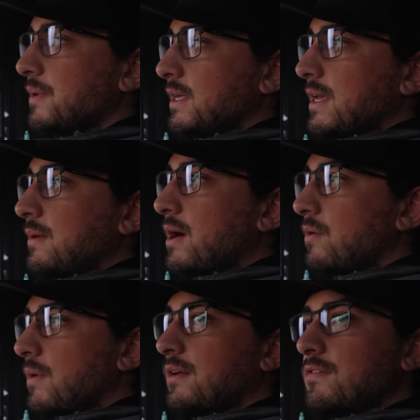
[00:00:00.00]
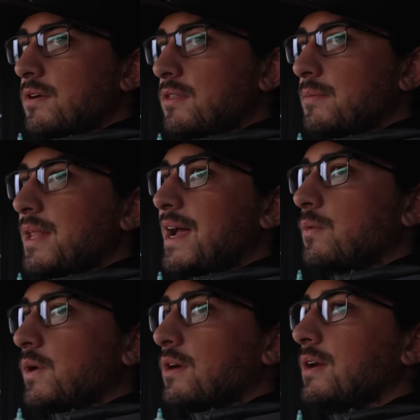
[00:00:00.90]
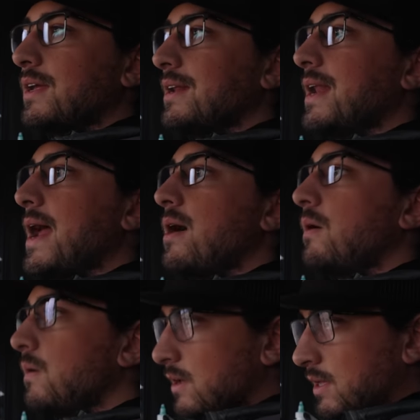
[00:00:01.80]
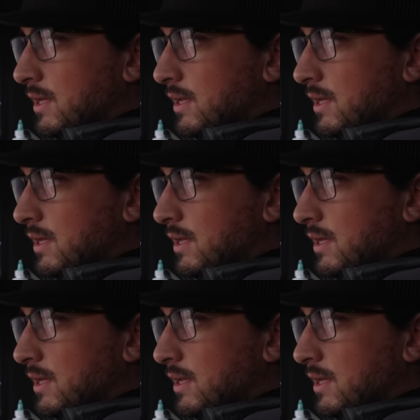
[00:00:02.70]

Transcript: but he came out right in front of the blind we are in now.